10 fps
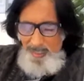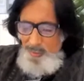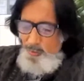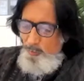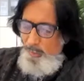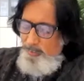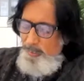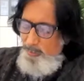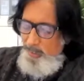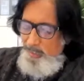So one of
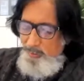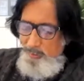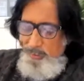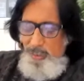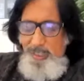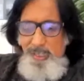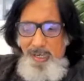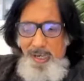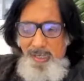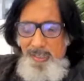the person was not
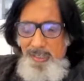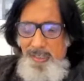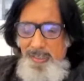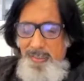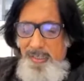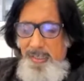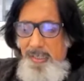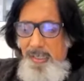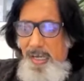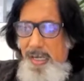an architect. He
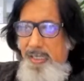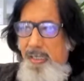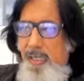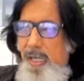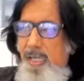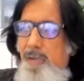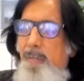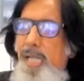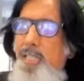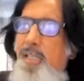said, I
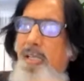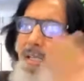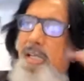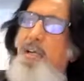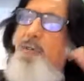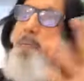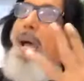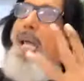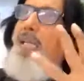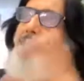imagined a kind of a
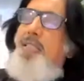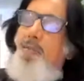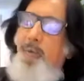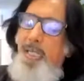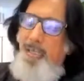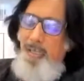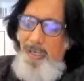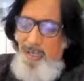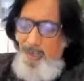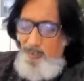palace
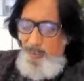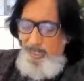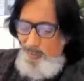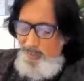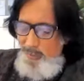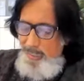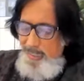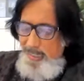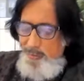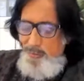when I was
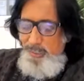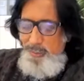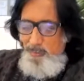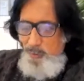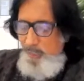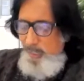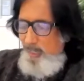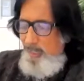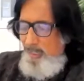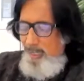listening to this
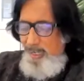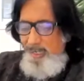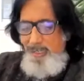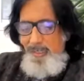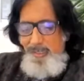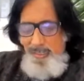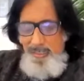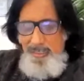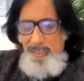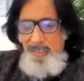music. And
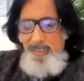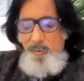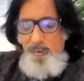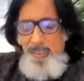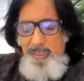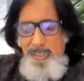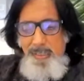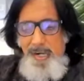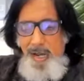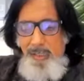he said, this is
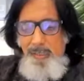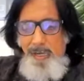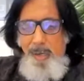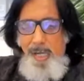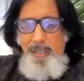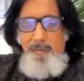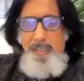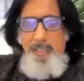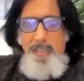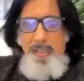Rag Darbari,
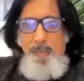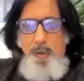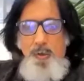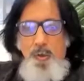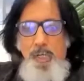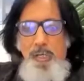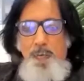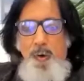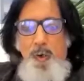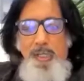which is supposed to
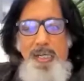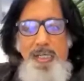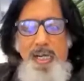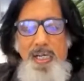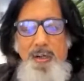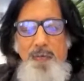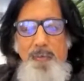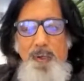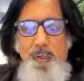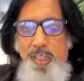evoke that kind of
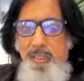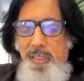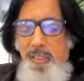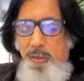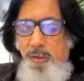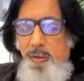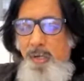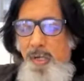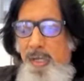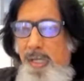emotions into you.
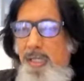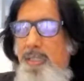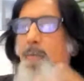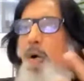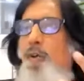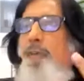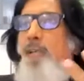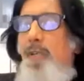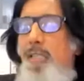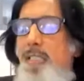It's about
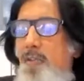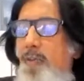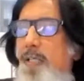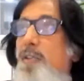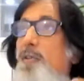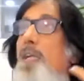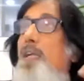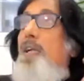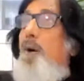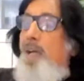when you listen to it, you
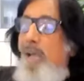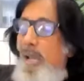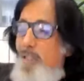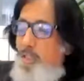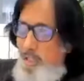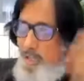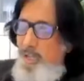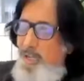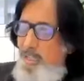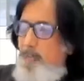think about large
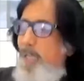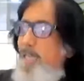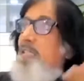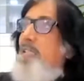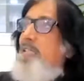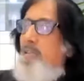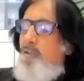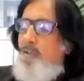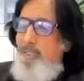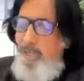spaces,
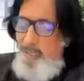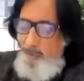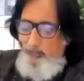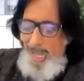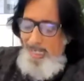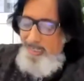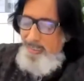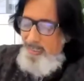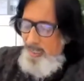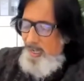it's like a
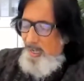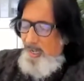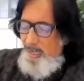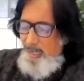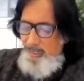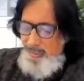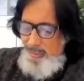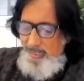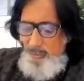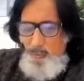palace.
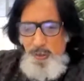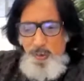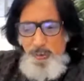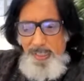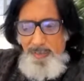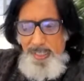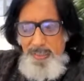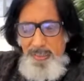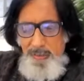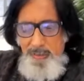And that was quite amazing.